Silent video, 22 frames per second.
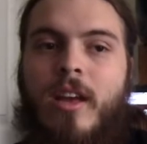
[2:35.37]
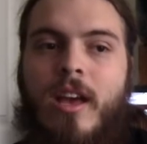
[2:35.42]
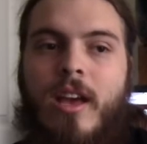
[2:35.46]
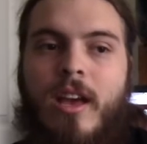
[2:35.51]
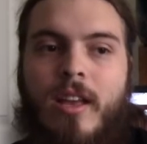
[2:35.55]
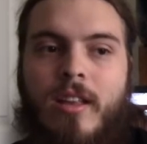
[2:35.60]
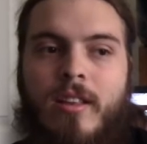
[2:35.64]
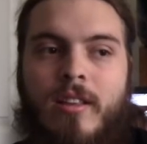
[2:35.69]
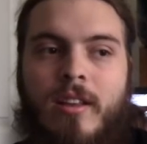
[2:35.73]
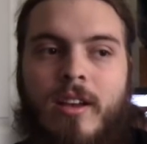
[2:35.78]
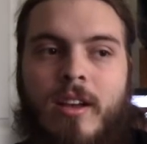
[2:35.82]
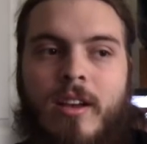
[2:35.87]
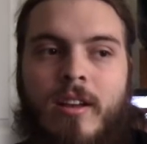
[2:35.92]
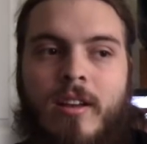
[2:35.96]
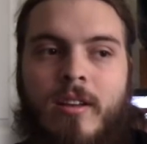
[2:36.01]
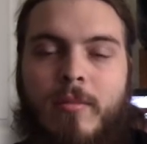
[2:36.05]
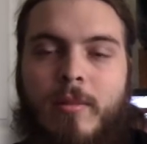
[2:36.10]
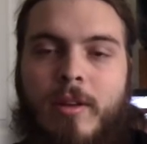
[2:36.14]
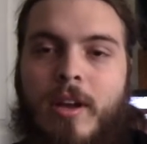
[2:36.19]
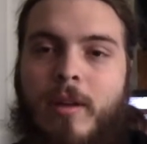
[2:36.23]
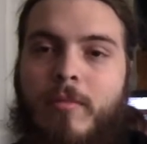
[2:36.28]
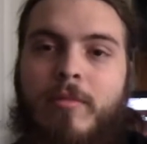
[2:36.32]
And
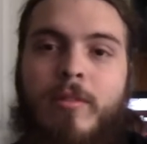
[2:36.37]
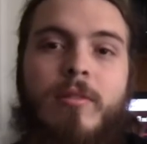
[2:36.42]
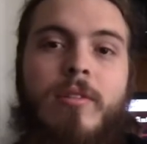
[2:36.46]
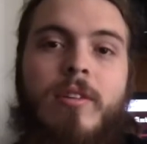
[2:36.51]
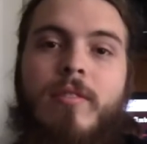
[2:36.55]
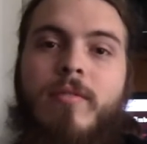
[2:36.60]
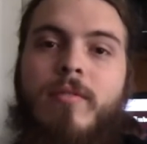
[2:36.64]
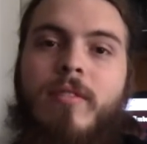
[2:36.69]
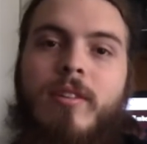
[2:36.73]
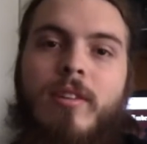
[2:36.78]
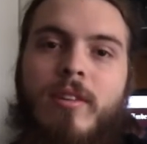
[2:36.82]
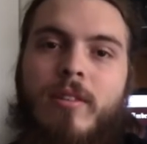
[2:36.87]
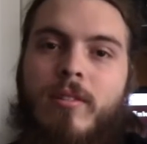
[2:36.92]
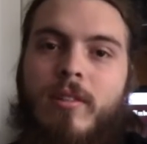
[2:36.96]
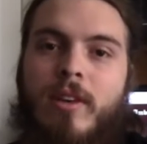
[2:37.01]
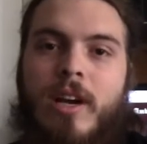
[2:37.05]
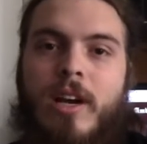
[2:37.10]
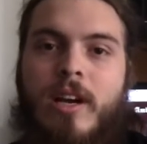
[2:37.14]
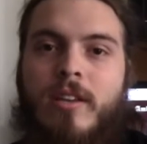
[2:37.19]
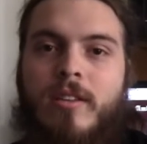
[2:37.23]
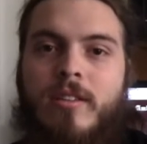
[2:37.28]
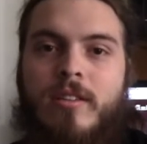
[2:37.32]
I mean, I'm doing it for you
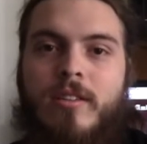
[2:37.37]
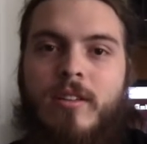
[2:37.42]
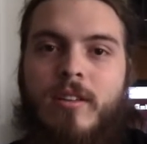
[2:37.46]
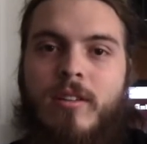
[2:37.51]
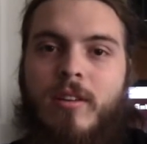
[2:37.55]
guys.